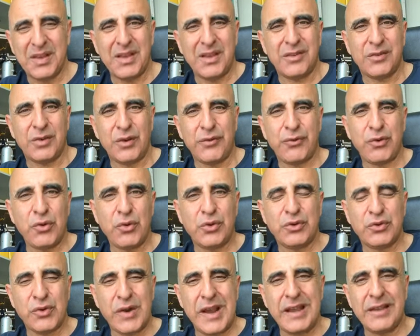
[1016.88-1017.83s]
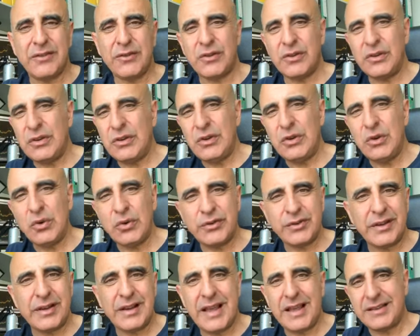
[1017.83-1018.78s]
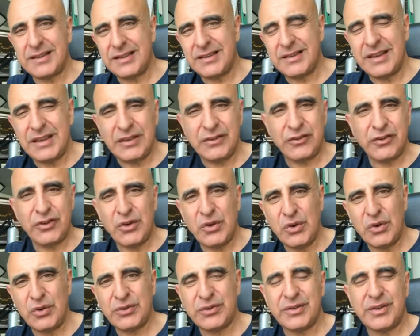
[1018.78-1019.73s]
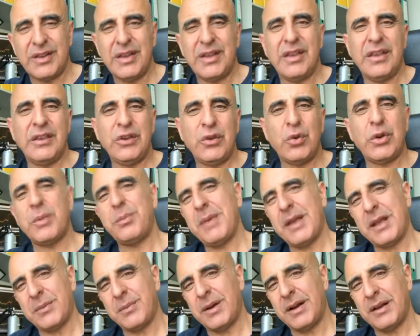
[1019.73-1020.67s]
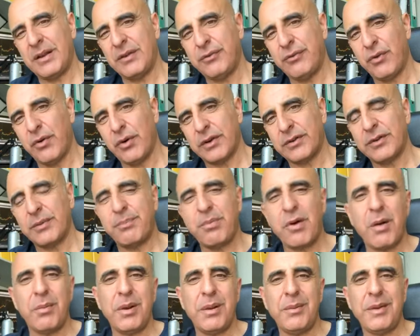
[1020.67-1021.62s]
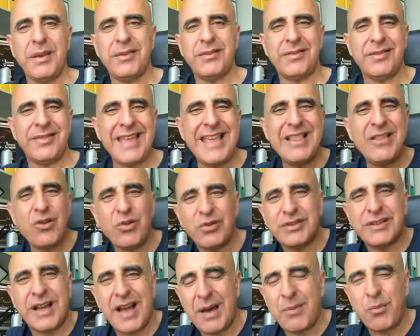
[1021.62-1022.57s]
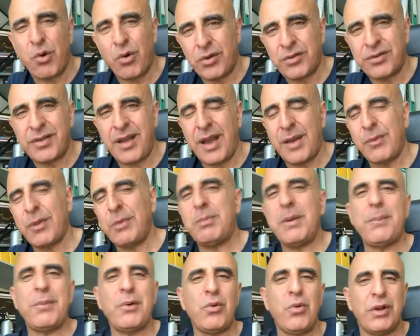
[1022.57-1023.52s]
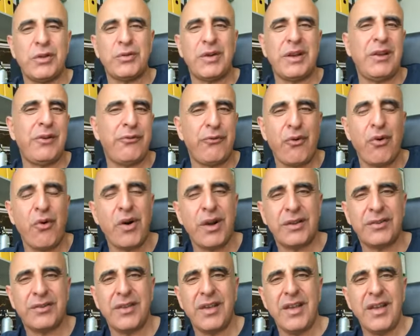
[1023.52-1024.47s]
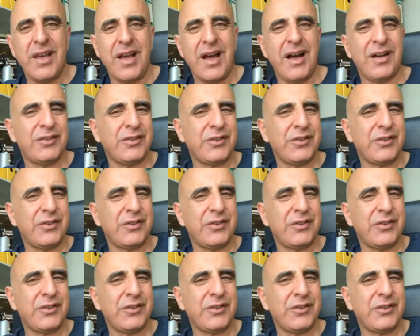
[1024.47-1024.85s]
So if you trade news-related issues, you can make money in Forex. The problem is they don't come all the time, and people who are trading Forex are